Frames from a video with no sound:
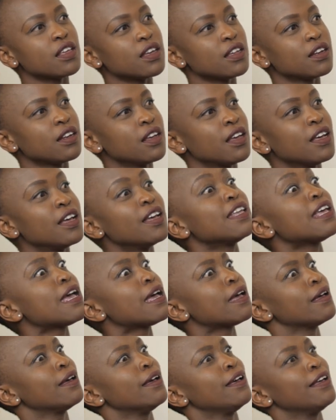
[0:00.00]
then,
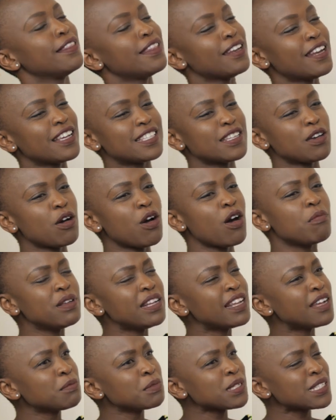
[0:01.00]
yeah. Then I say, oh,
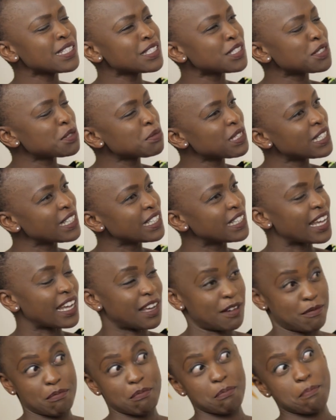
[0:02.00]
Billion messaged me
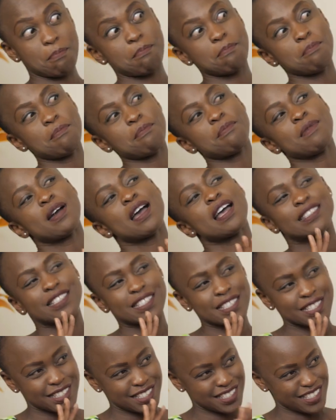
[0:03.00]
like
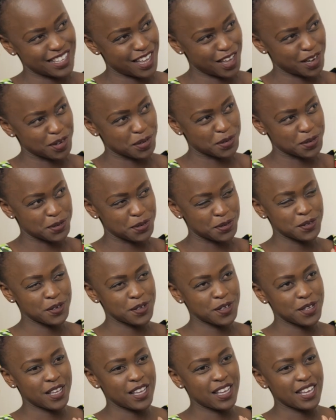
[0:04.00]
months ago.
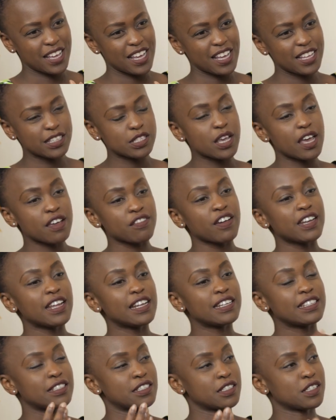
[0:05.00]
Mm. And so I
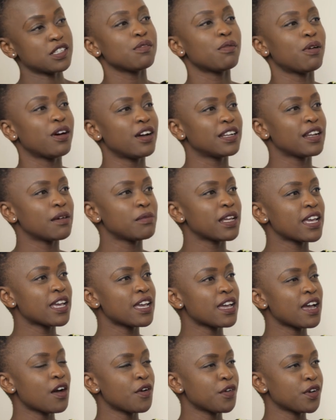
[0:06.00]
finally respond. I'm like,
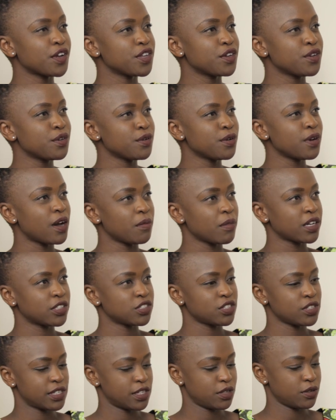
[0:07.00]
hey, how are you? I'm
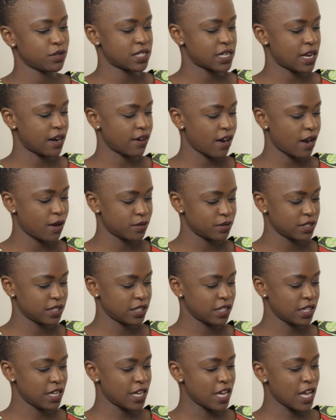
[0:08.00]
actually not around.
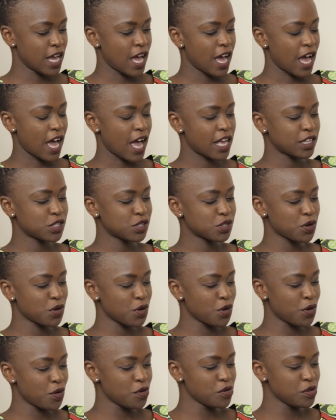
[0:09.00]
And
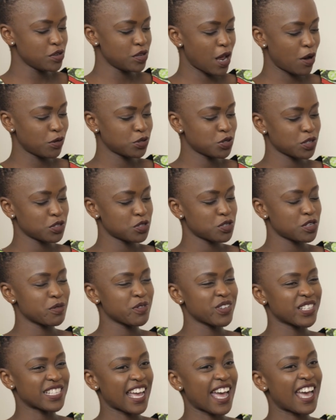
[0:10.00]
so now talking to him,
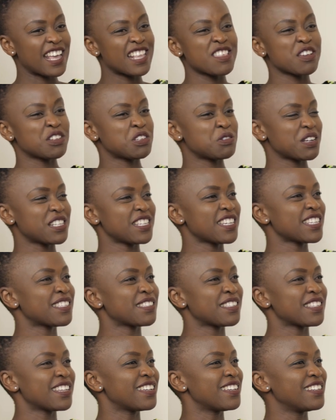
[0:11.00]
he was like, I thought you were
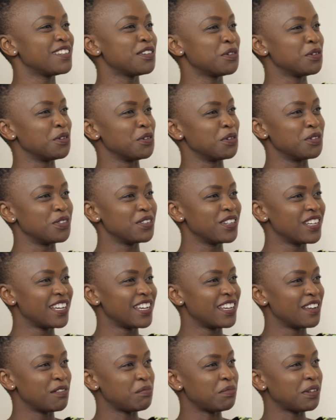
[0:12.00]
just, you know,
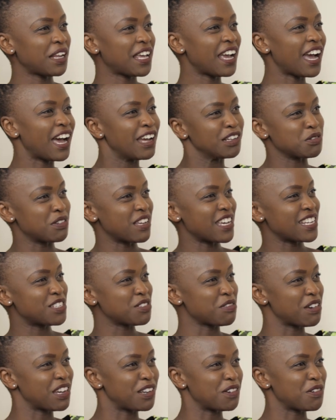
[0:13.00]
playing hard to get,
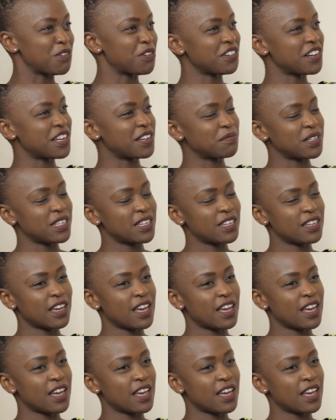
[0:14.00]
you're ignoring me.